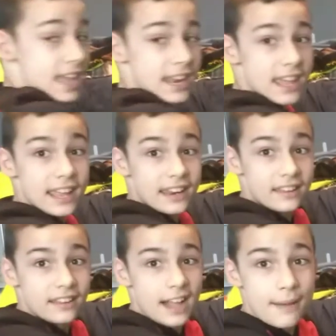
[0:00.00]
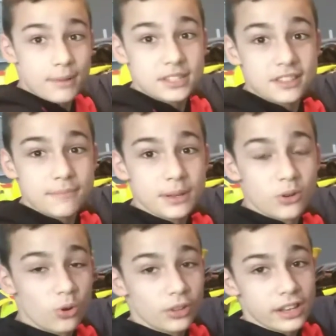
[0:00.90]
hit it! I must have been
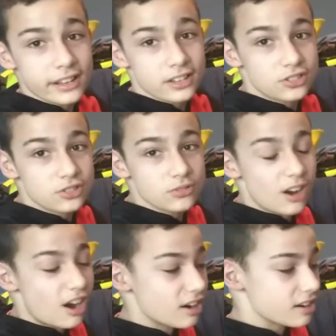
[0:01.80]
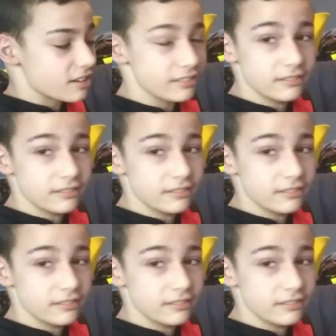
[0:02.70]
holding it too hard.